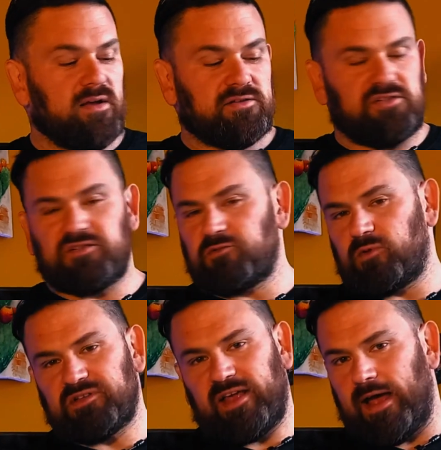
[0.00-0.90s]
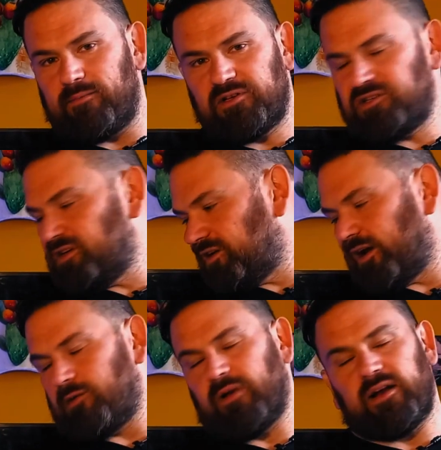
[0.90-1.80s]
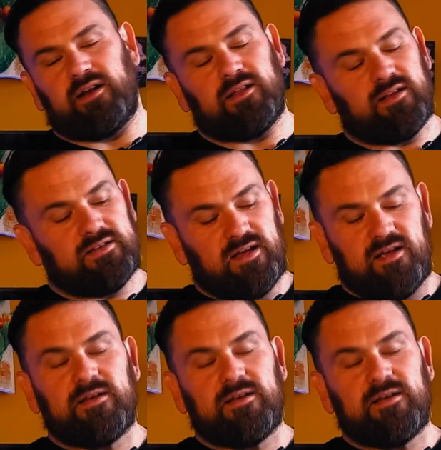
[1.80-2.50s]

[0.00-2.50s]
She just wants cabbage, she doesn't care about any of this.